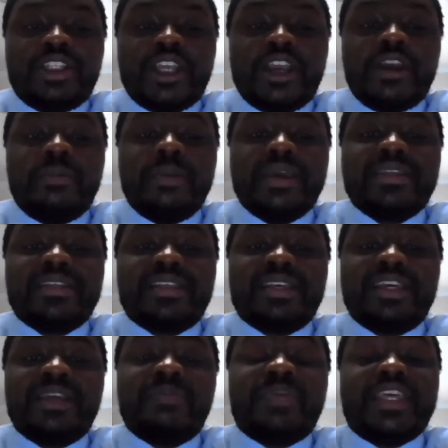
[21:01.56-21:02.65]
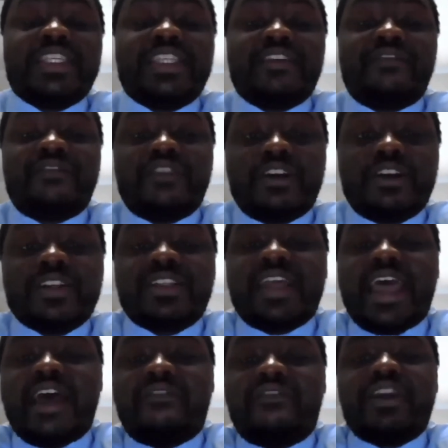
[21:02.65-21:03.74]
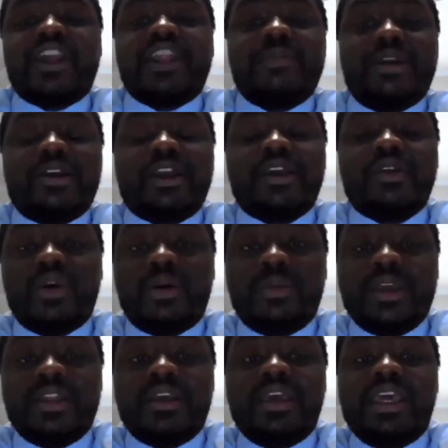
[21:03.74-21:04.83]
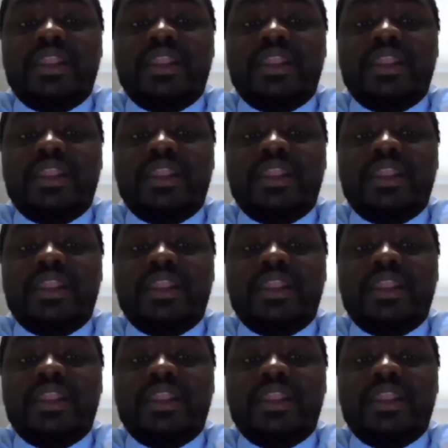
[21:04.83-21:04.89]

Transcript: Cherry Beasley is the first African-American woman